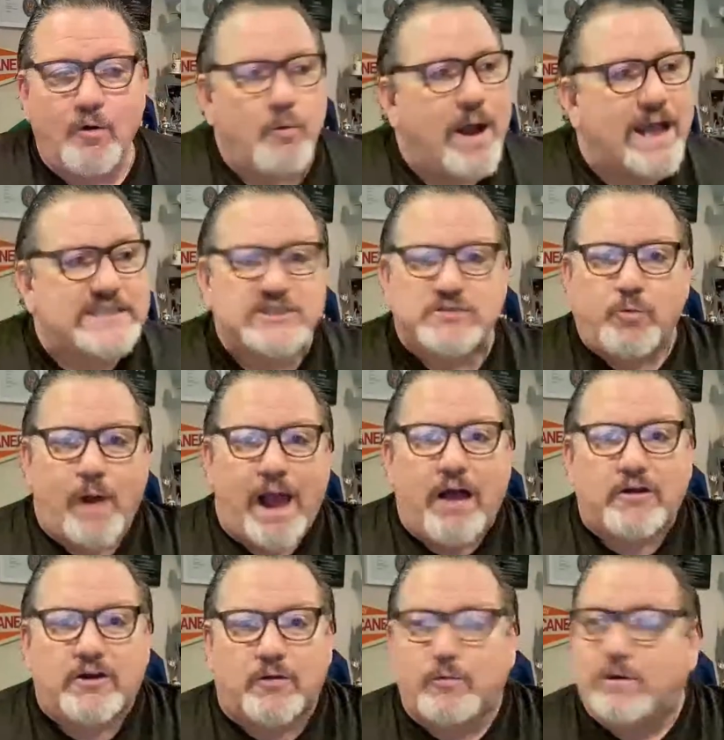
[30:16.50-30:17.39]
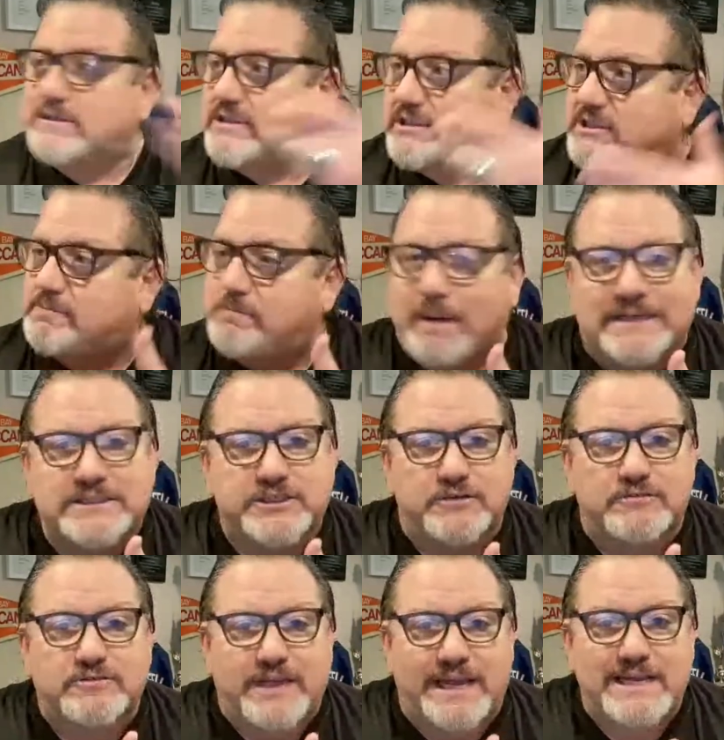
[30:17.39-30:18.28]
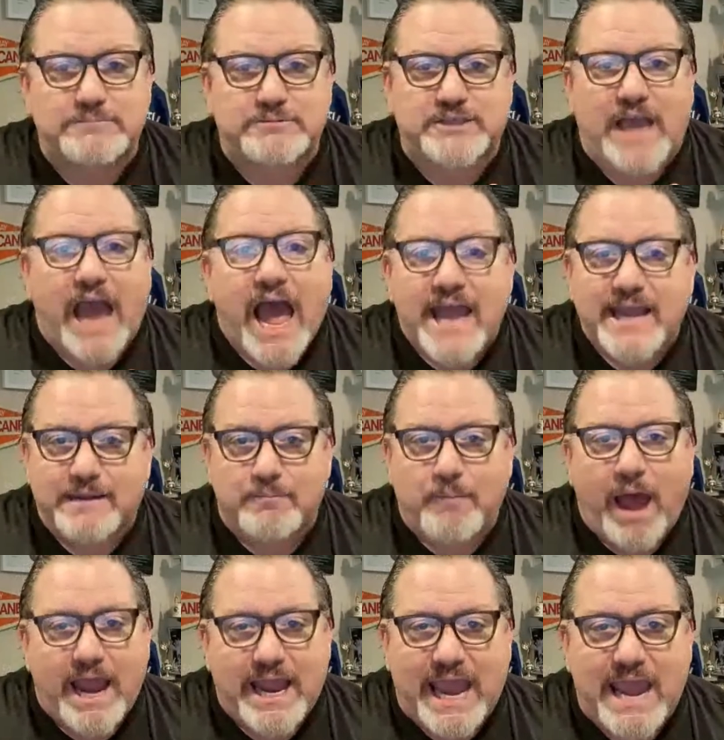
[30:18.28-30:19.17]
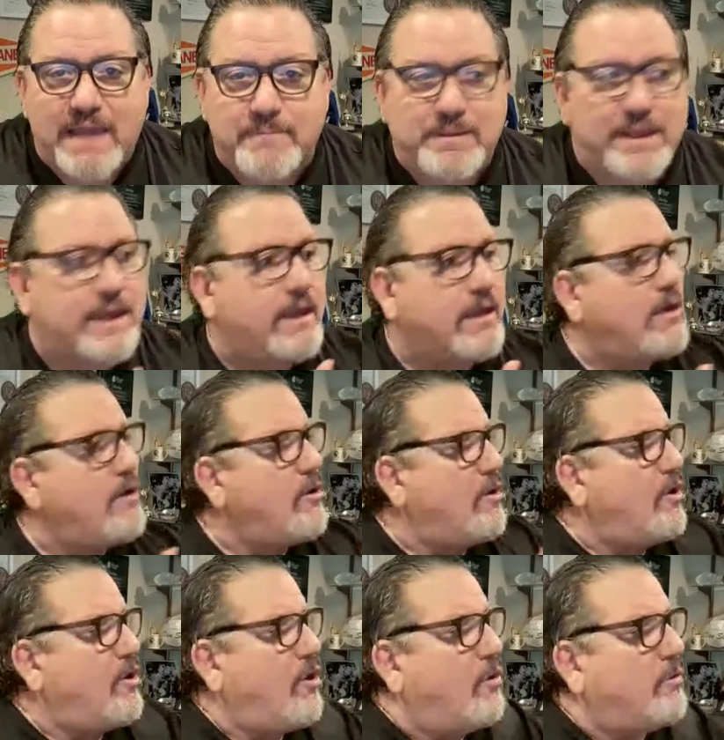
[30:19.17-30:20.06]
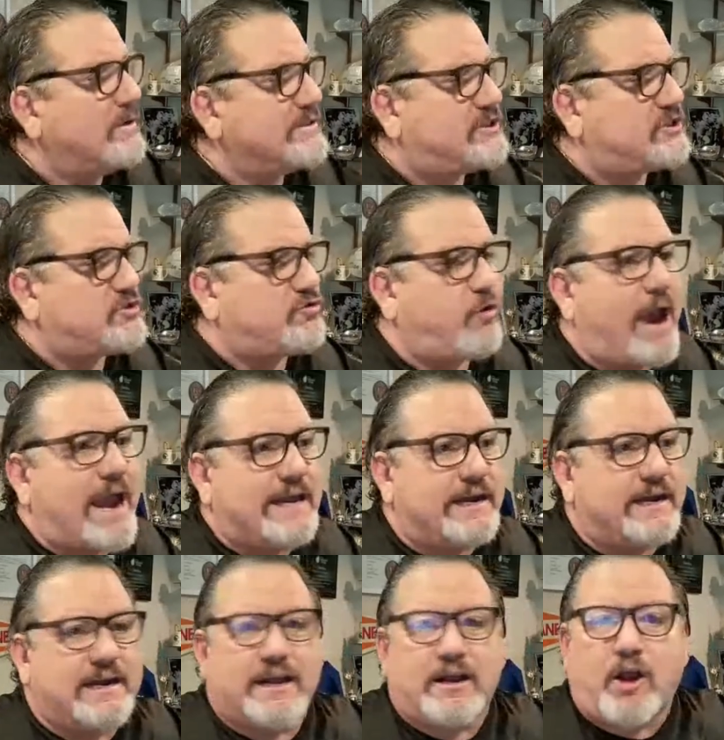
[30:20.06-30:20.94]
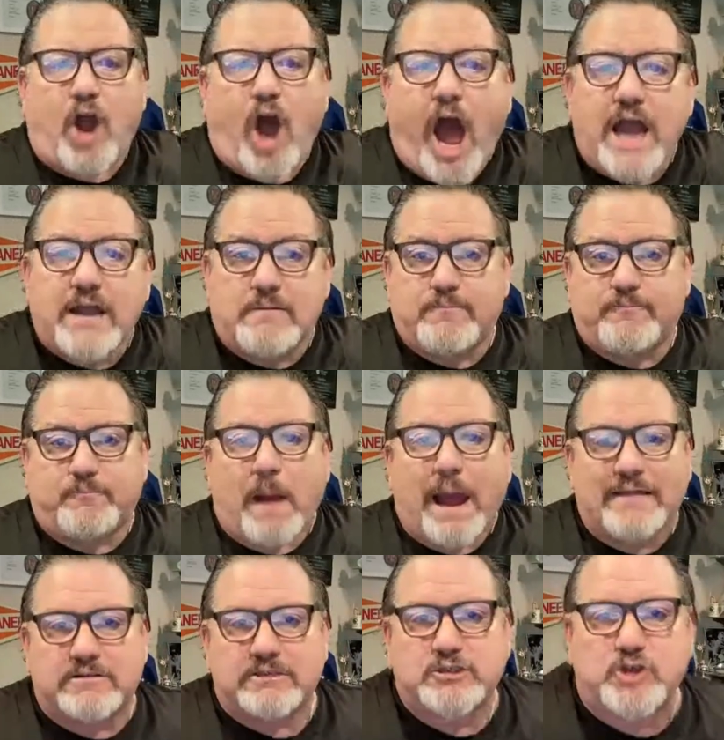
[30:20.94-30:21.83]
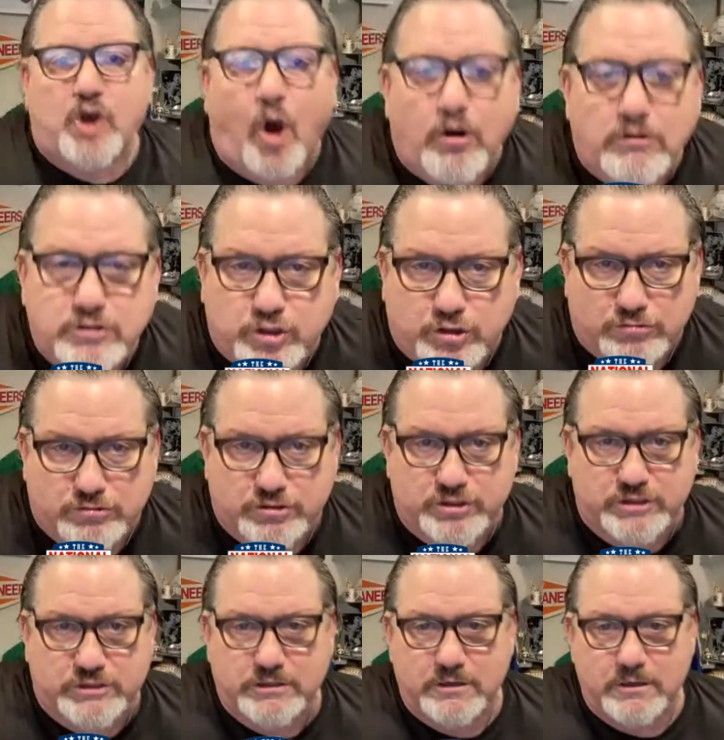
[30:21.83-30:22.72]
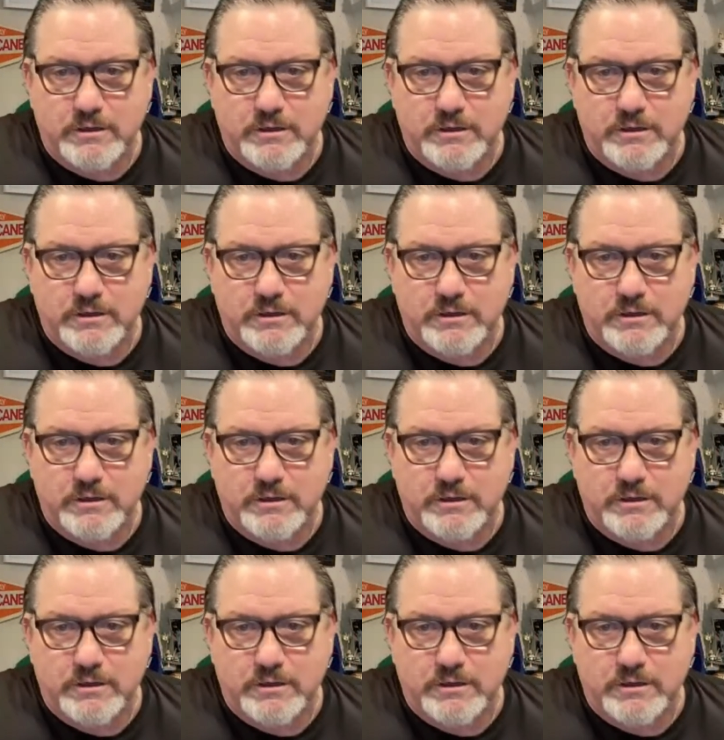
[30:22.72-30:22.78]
Wes Welker was a special teams guy in Miami who was traded and cut by the Chargers.